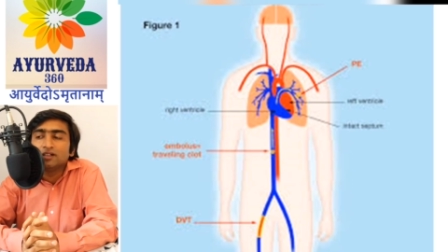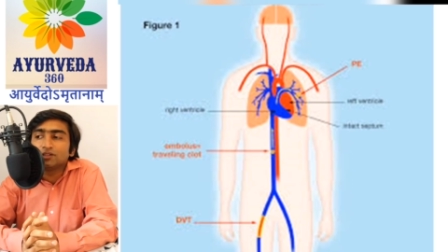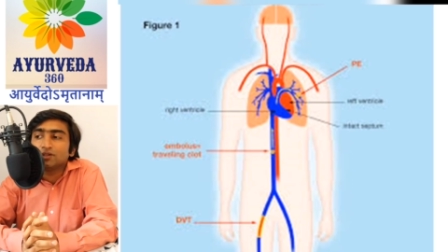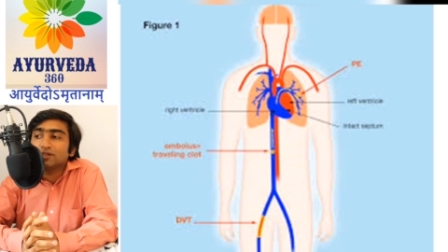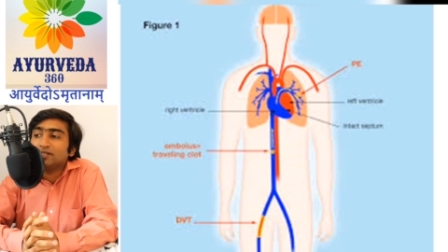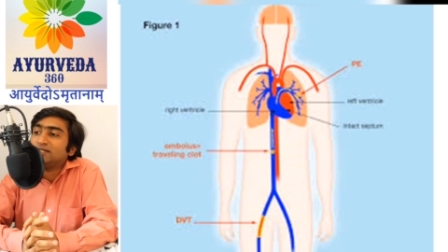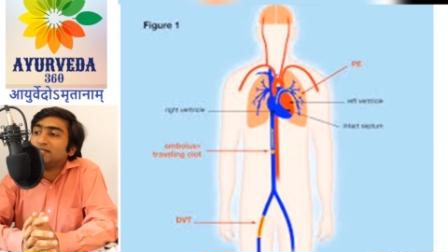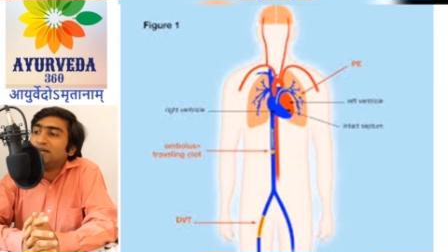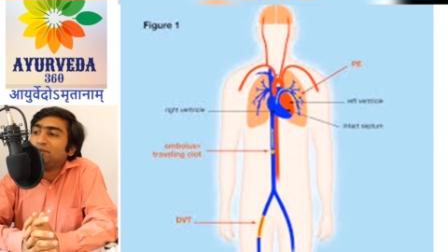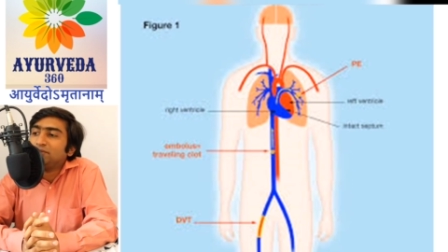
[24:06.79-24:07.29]

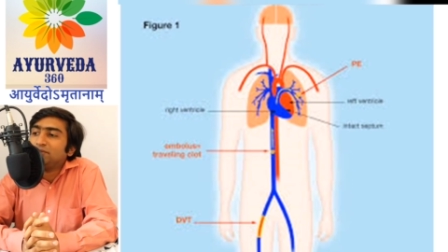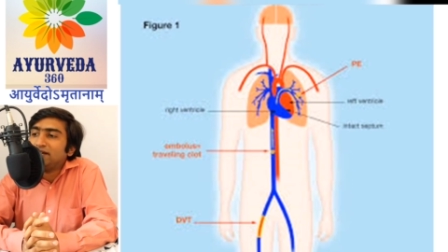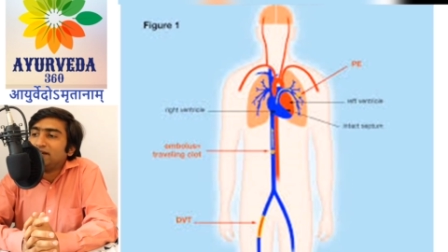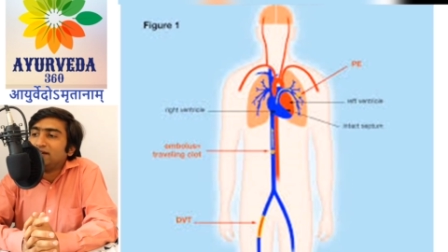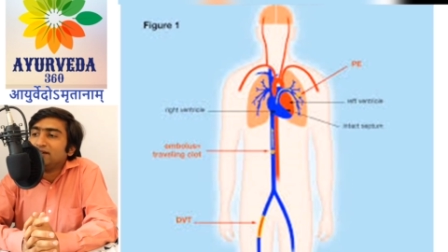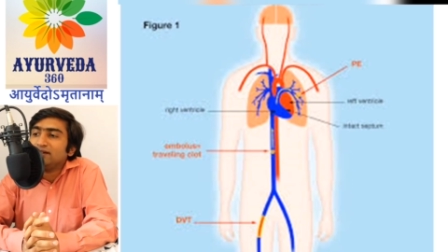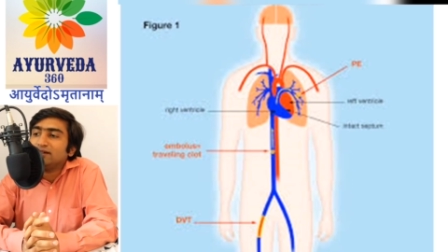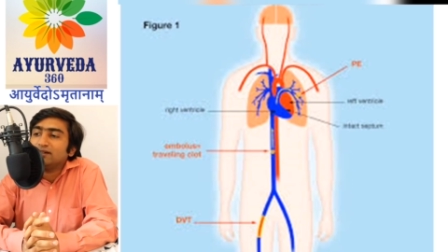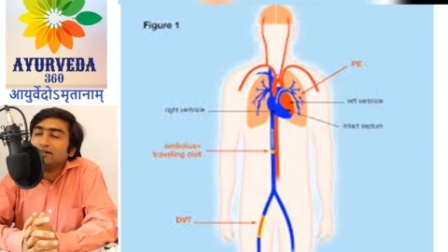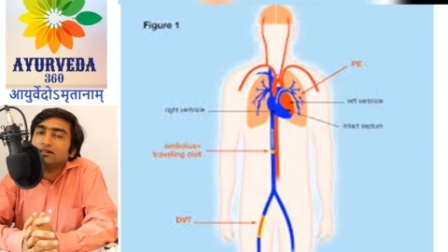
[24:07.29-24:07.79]
So the same
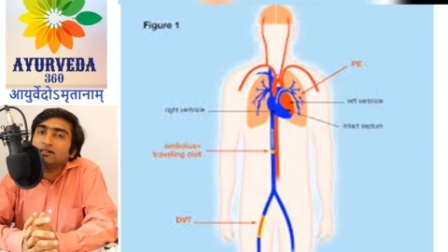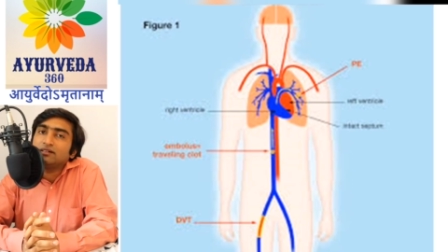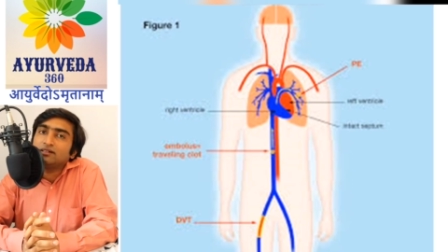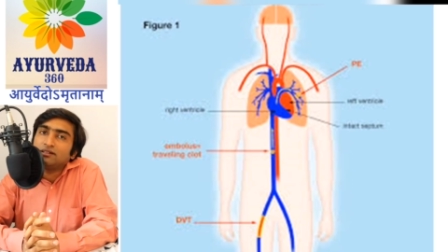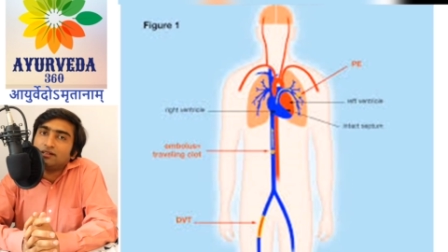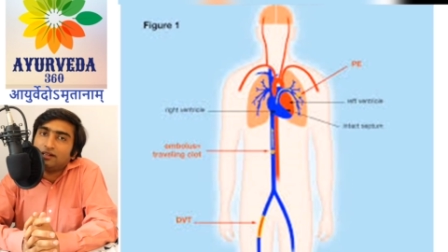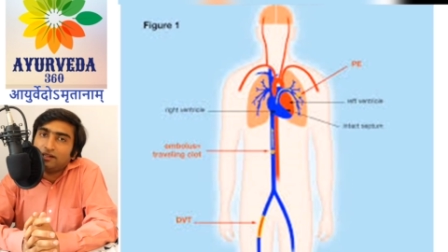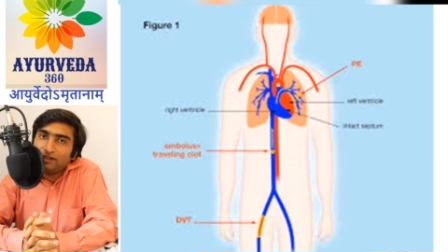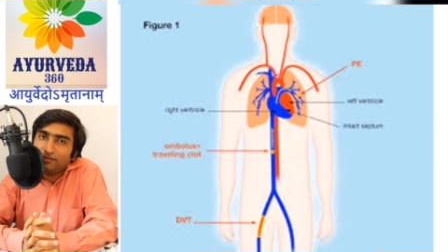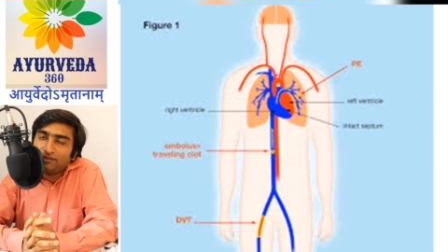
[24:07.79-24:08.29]
thing,
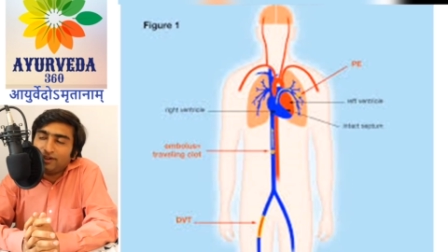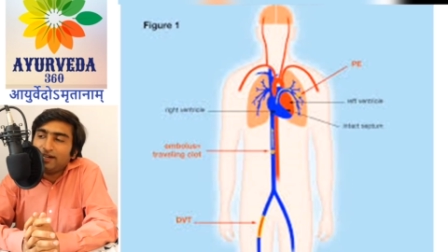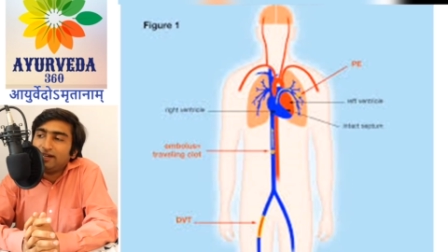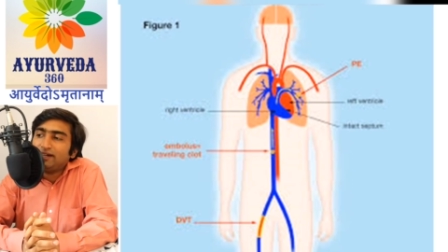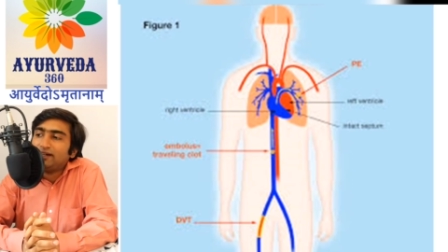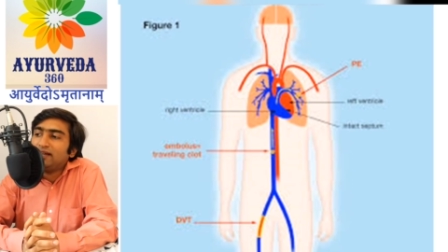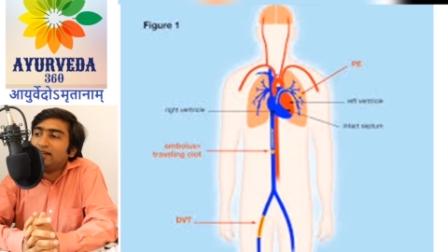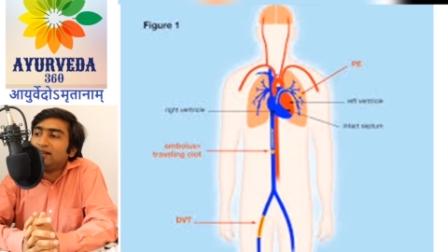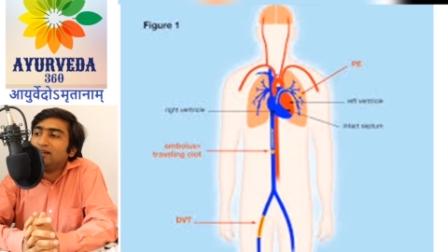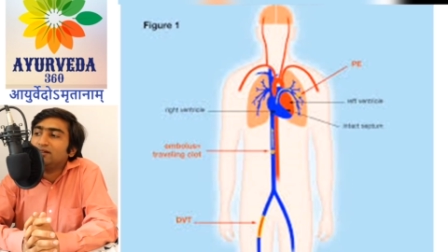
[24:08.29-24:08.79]
if I
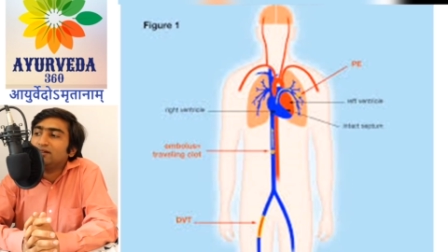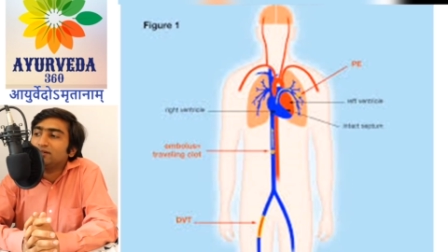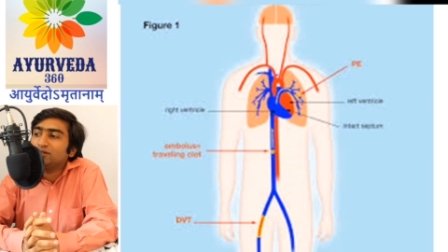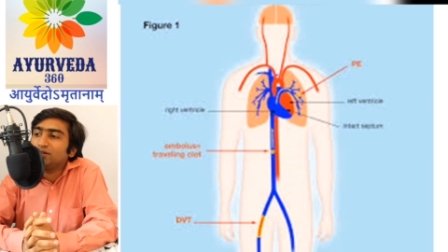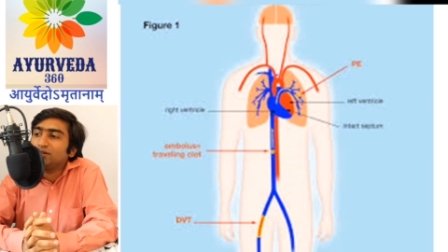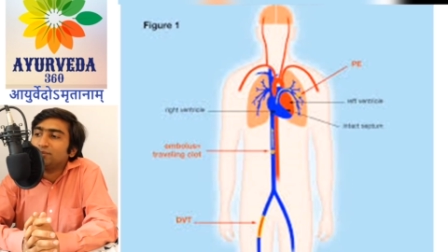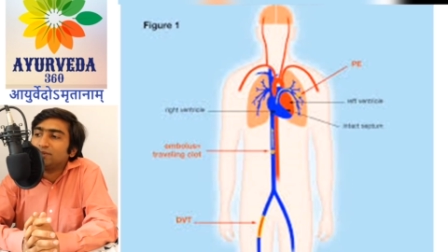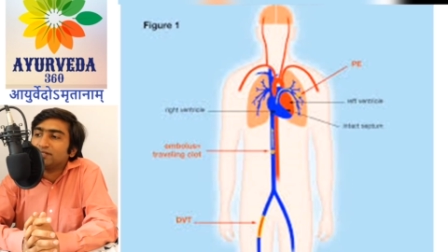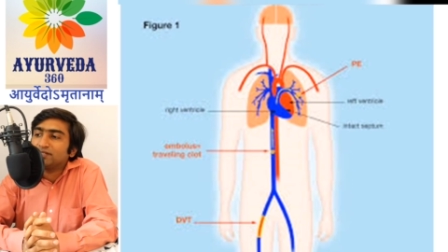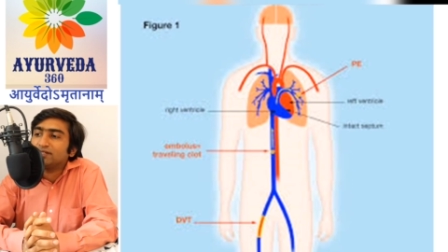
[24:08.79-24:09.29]
tell
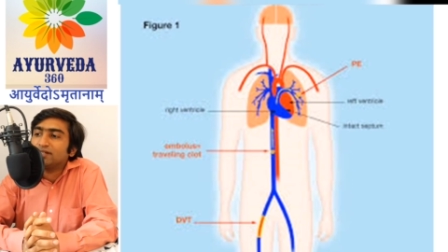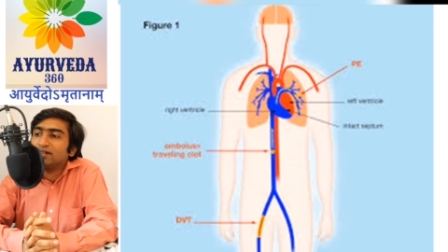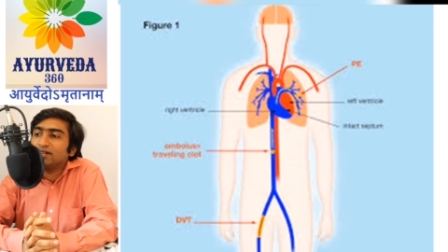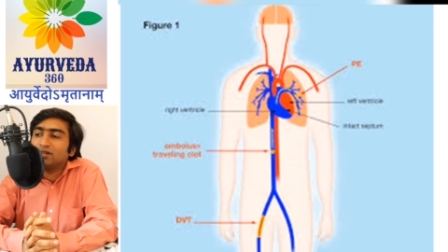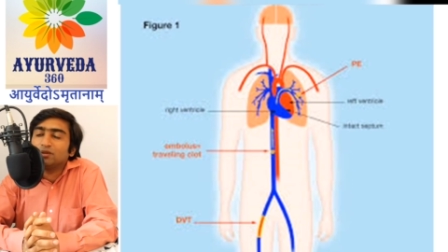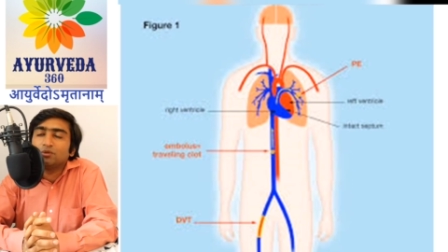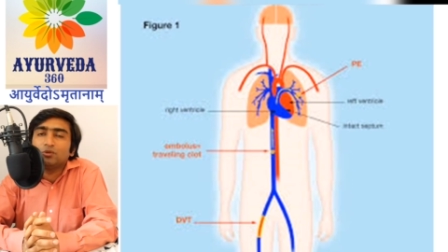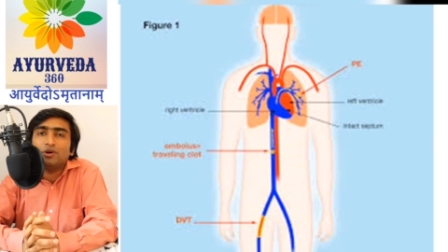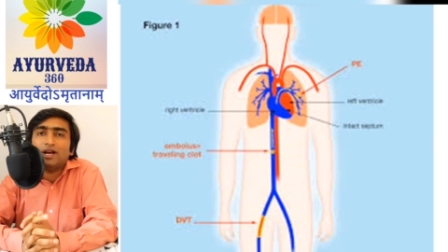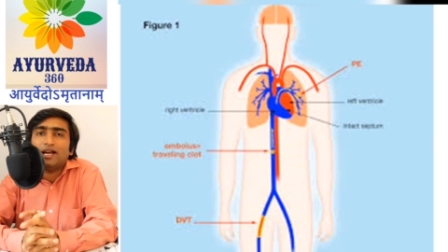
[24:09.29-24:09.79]
to a
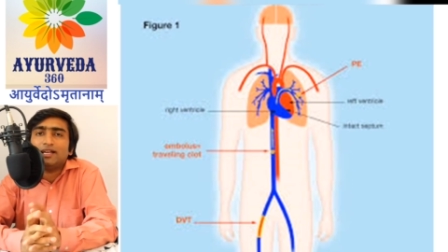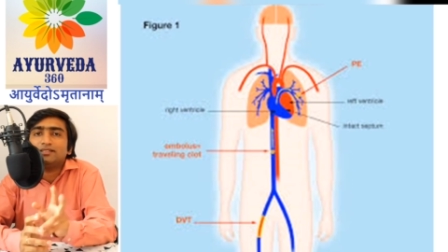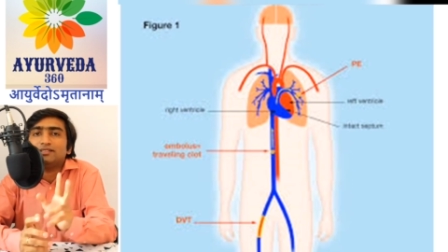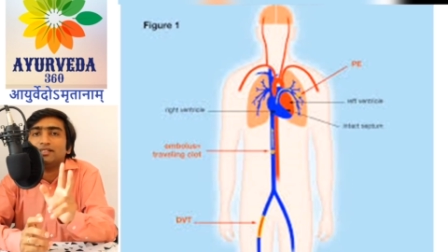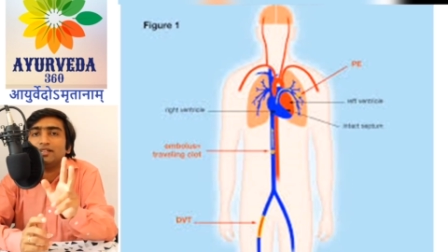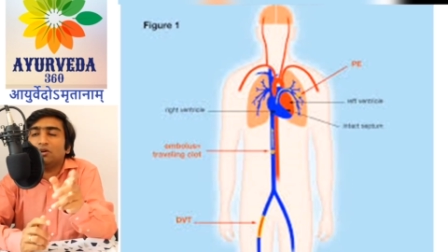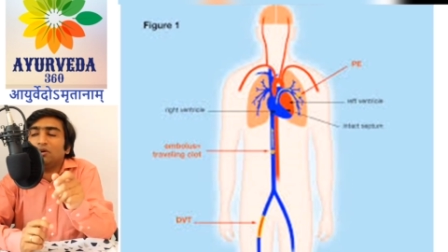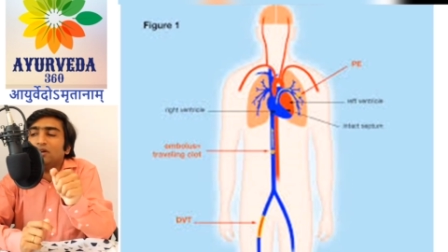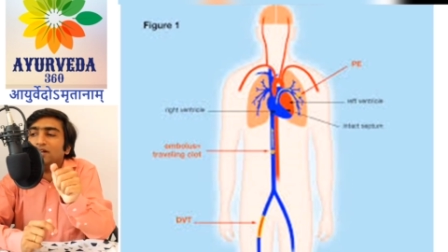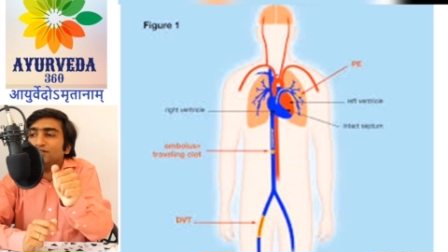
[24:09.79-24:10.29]
person who has
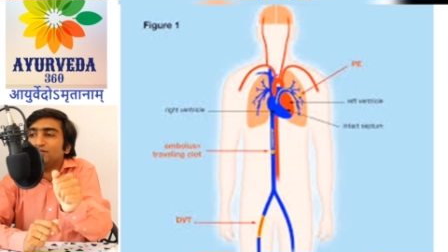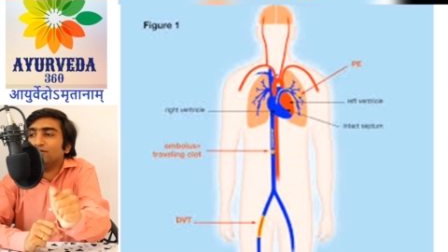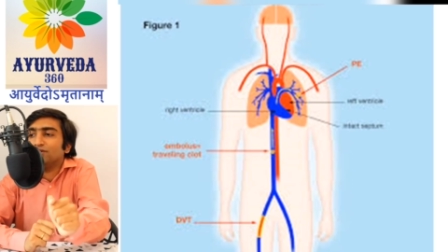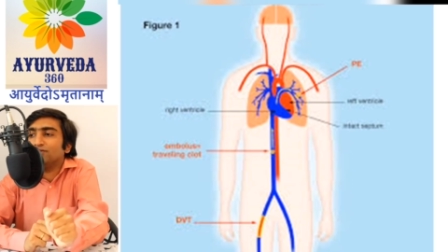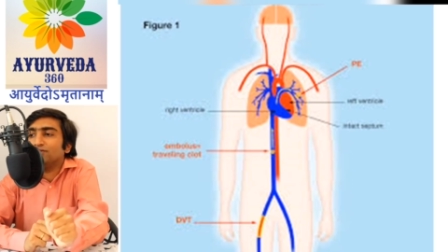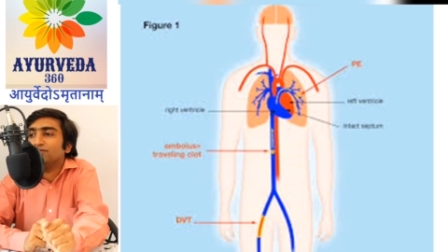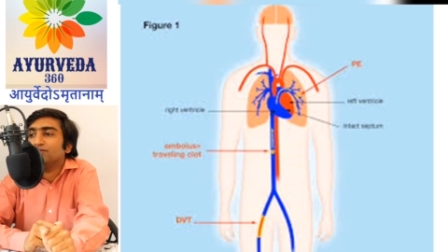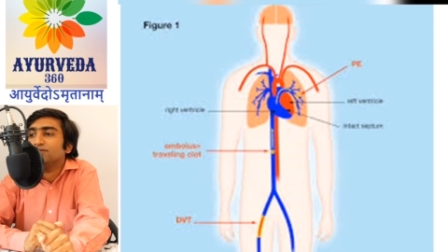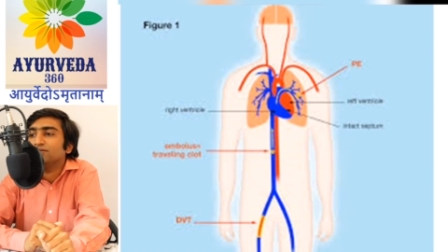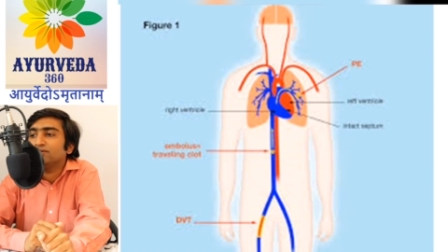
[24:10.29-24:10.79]
the knowledge
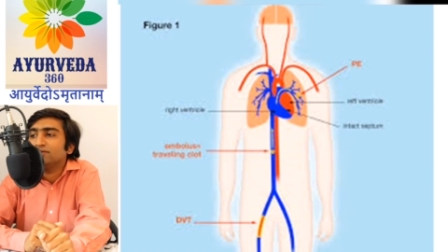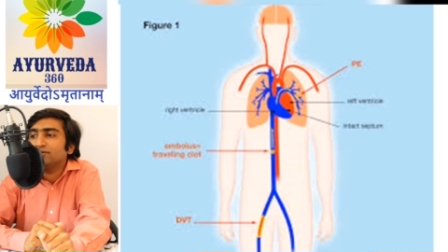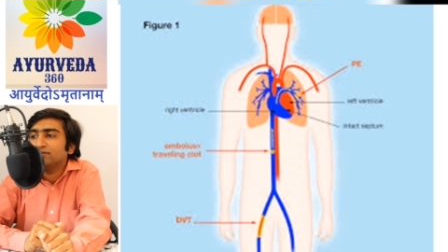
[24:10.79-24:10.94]
of,